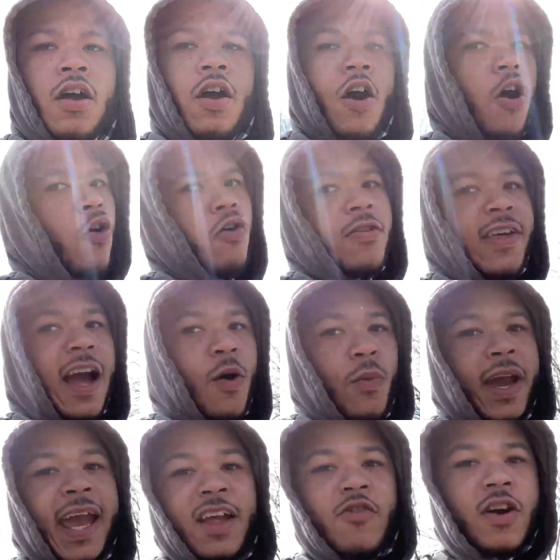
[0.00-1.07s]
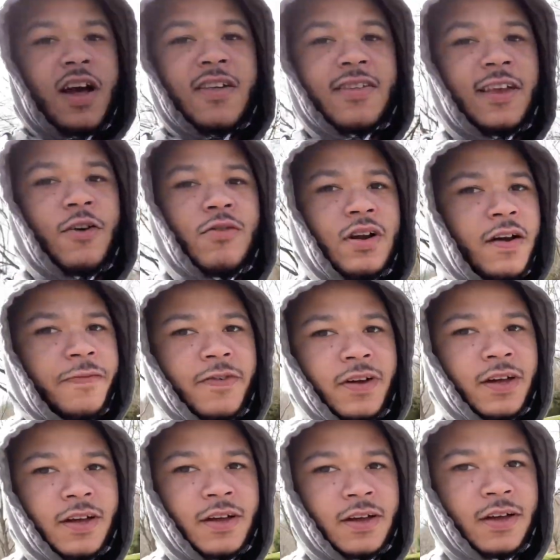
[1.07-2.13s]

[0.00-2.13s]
Whole time we ain't trying to steal nothing.